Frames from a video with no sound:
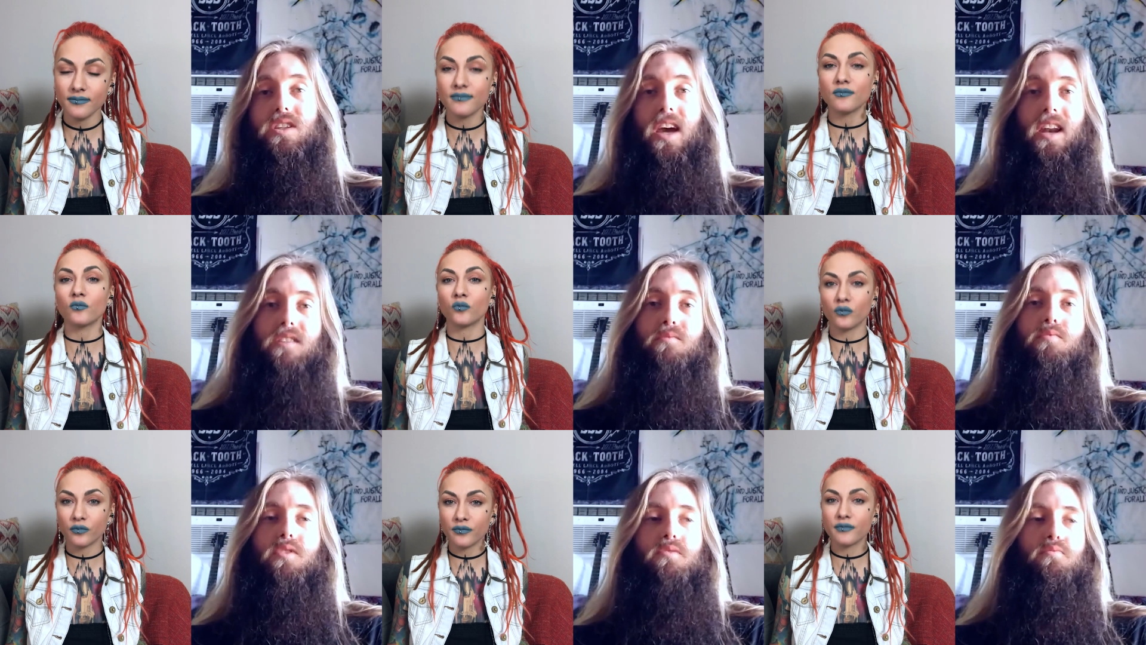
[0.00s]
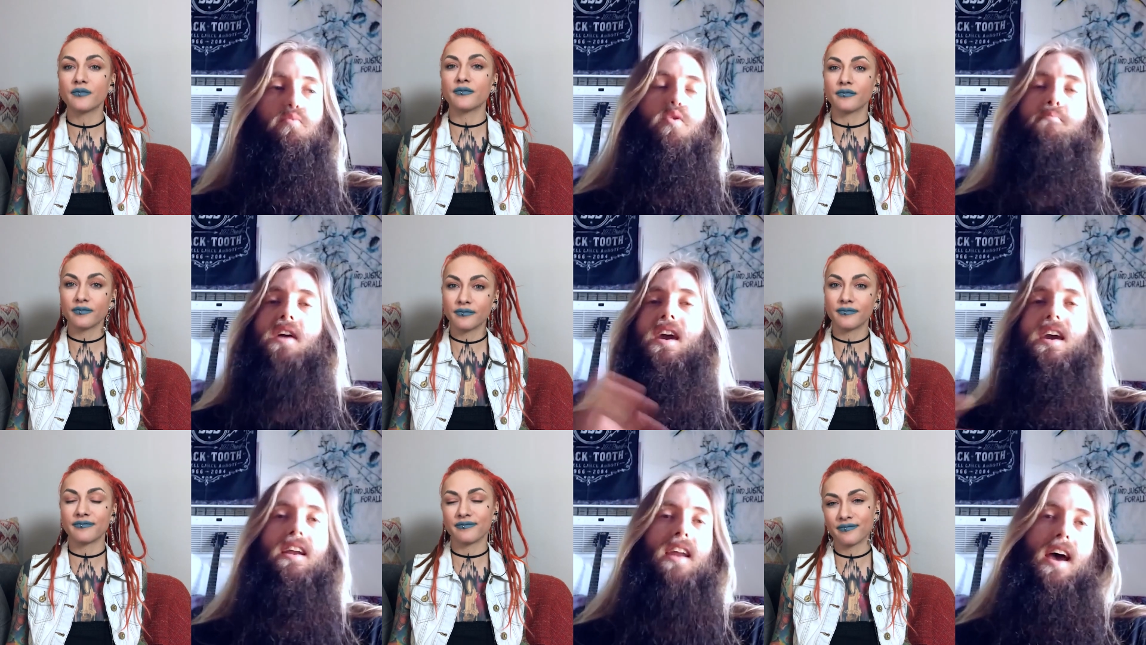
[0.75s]
Speaker 1: always kind of
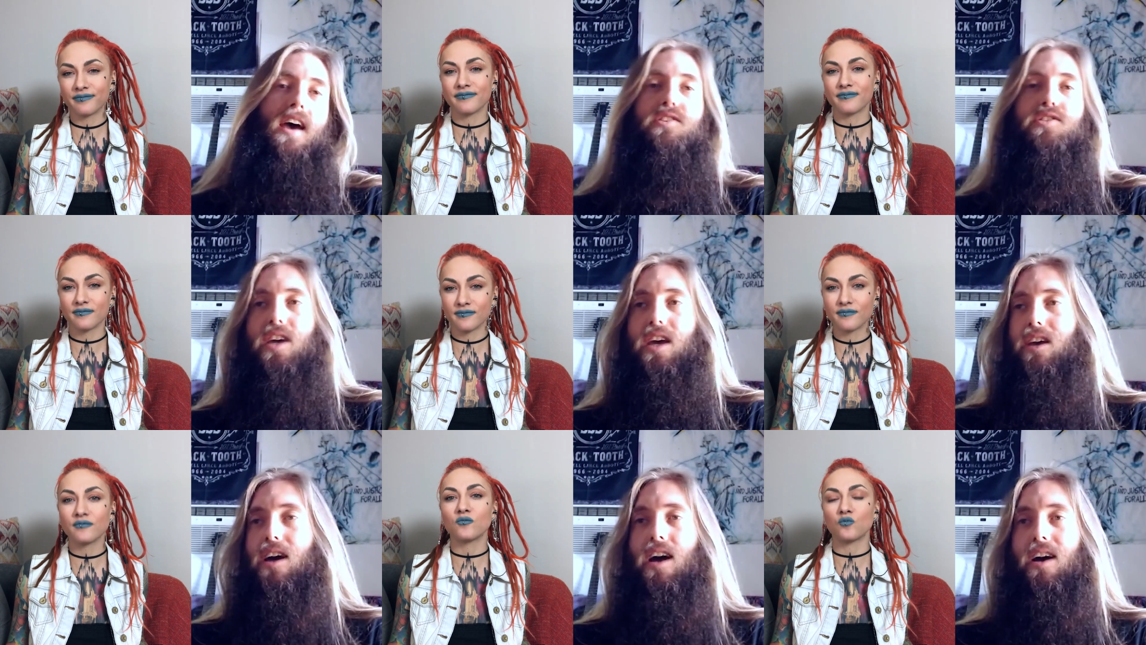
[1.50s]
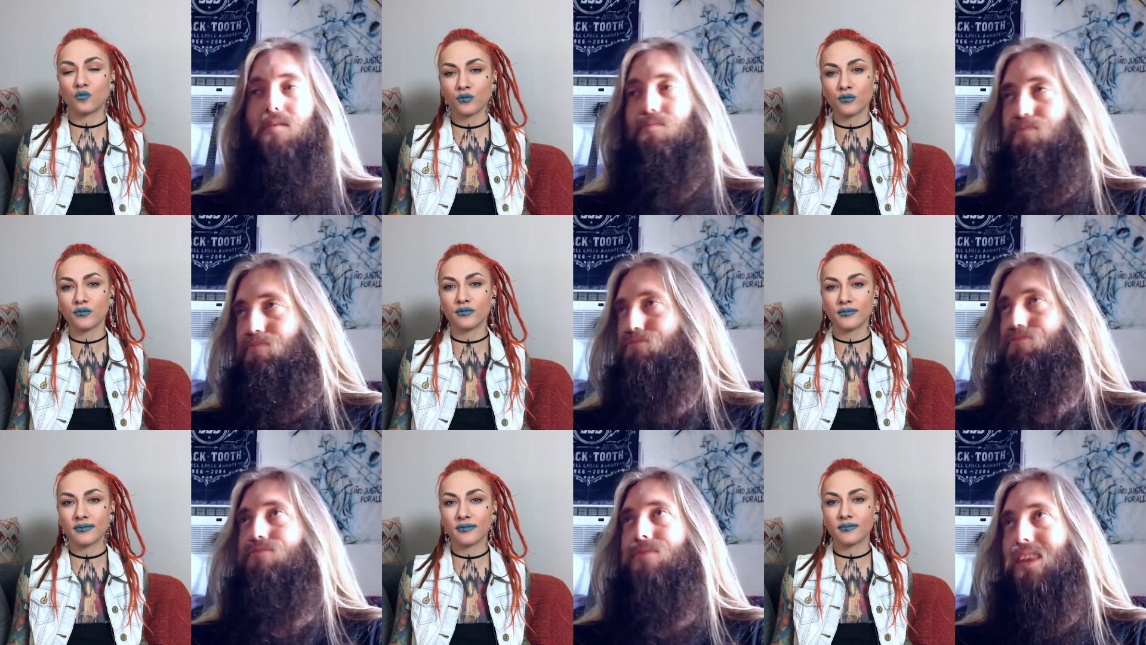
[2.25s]
remain as a, uh,
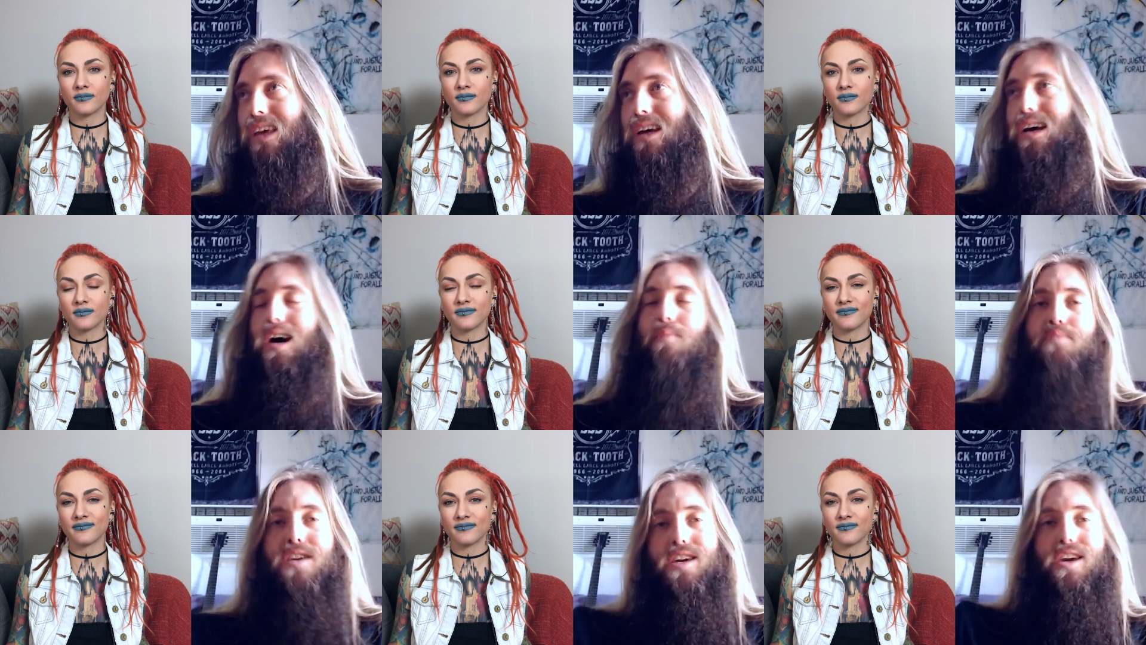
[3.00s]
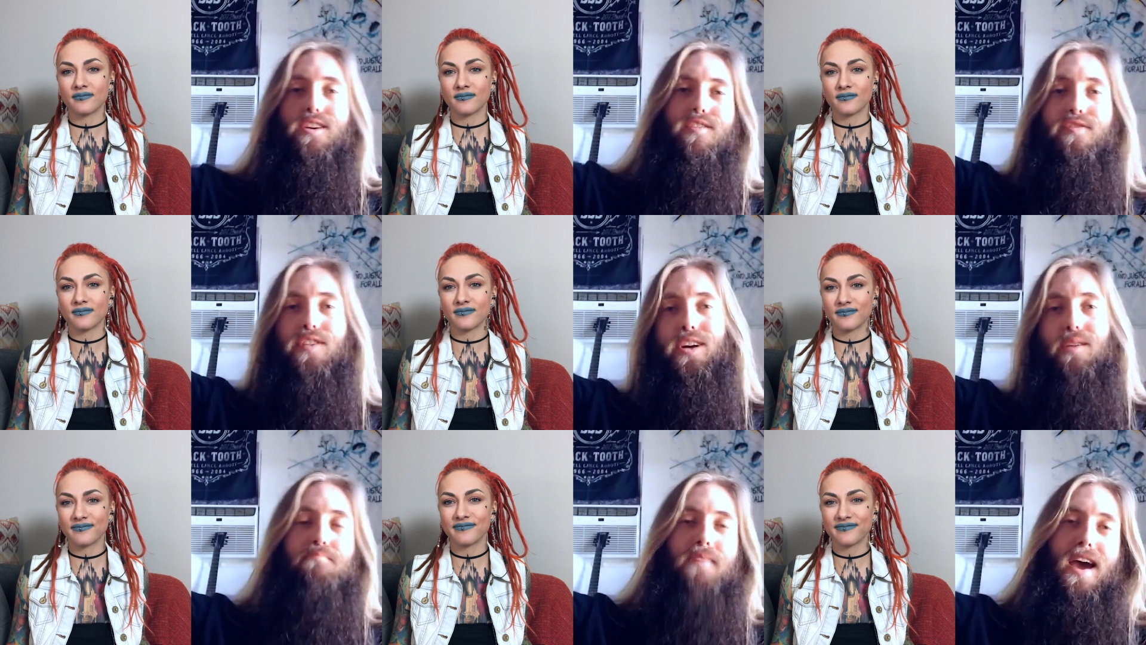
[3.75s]
a beacon of
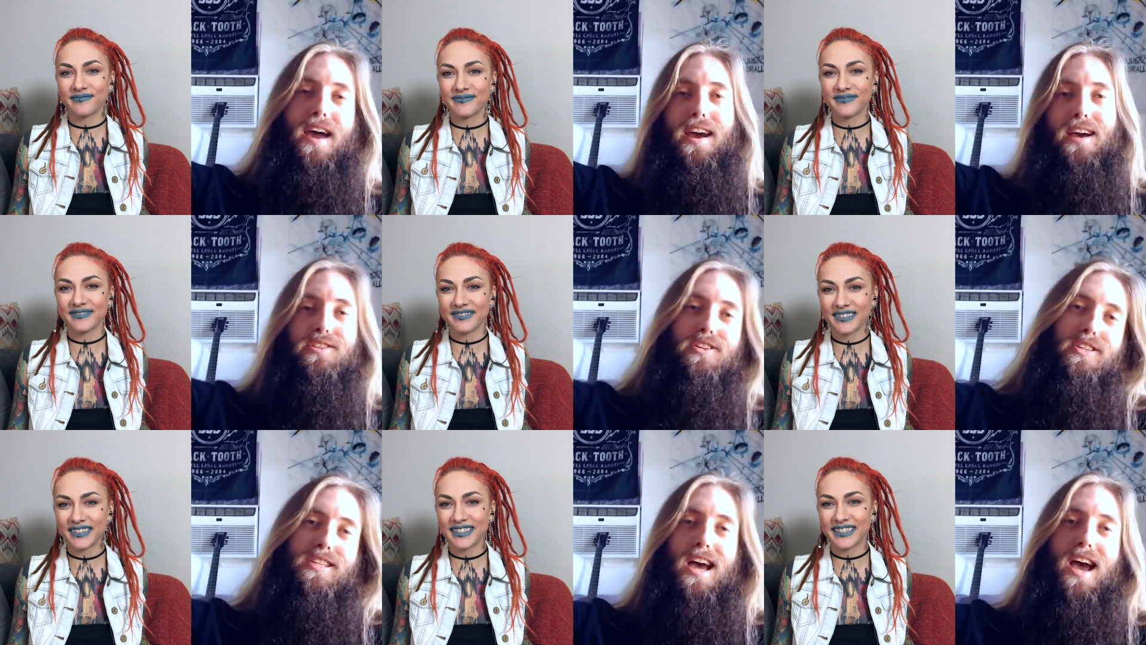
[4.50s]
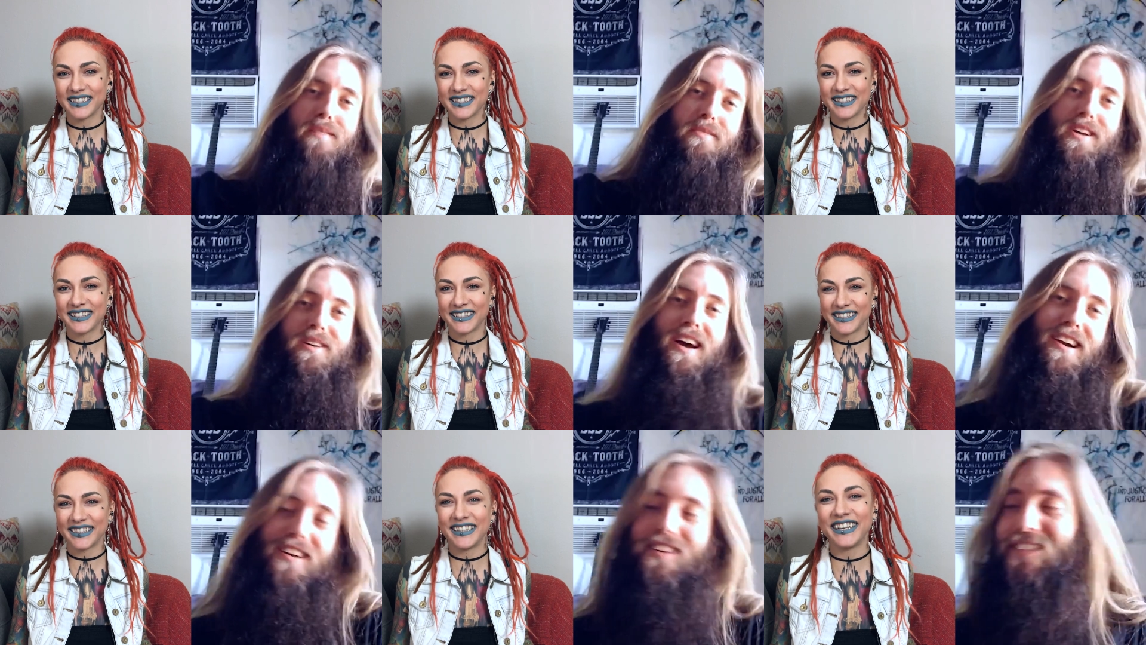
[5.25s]
fucking badass good time, you know?
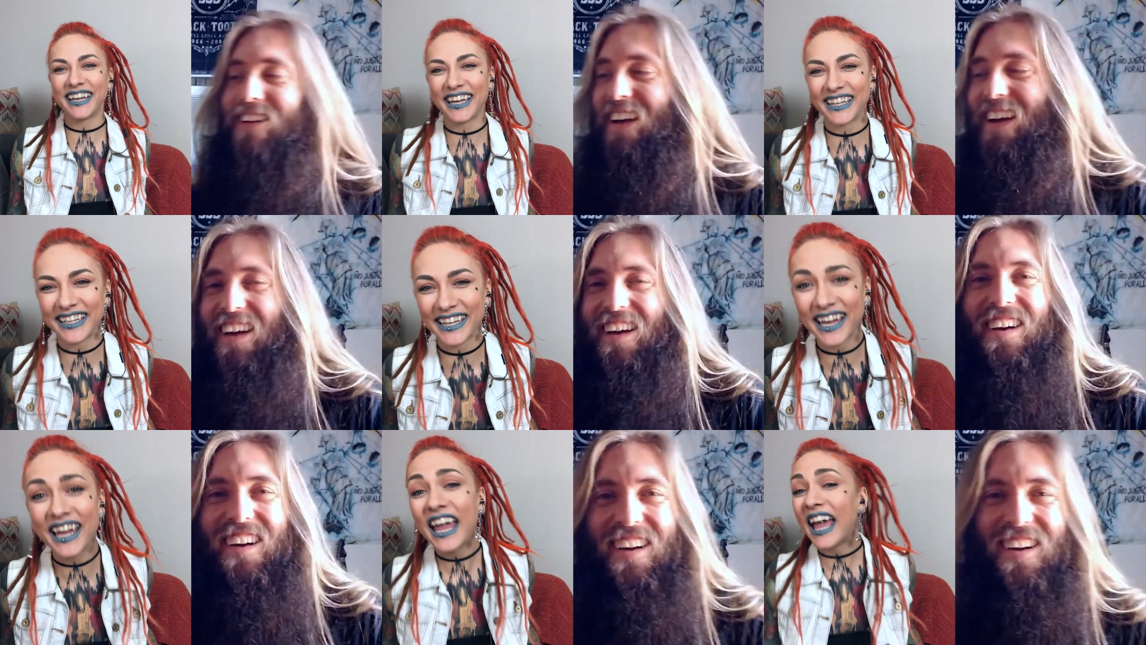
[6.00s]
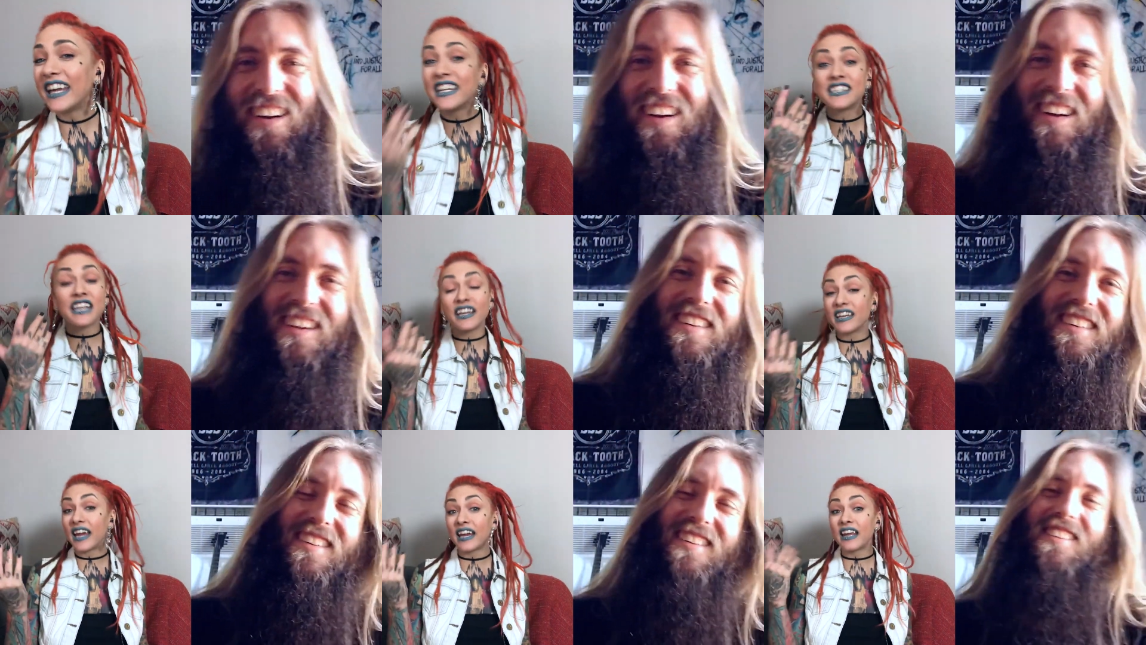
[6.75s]
I
Speaker 2: don't know. Yeah, yeah, yeah. And, it's,
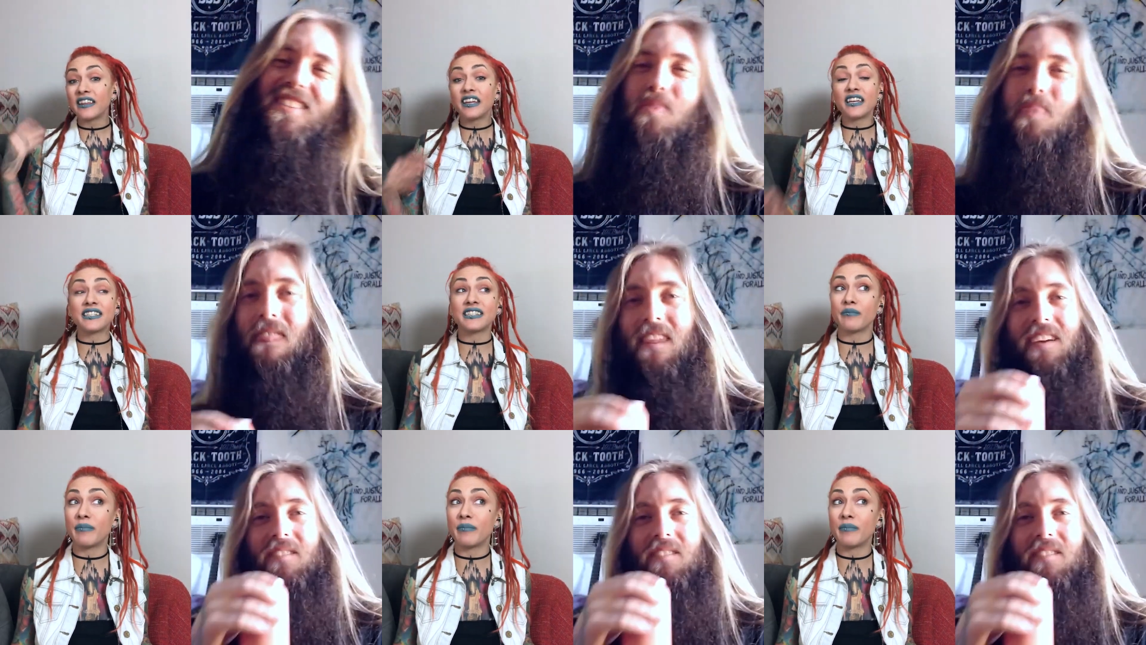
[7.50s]
and, and I think it's the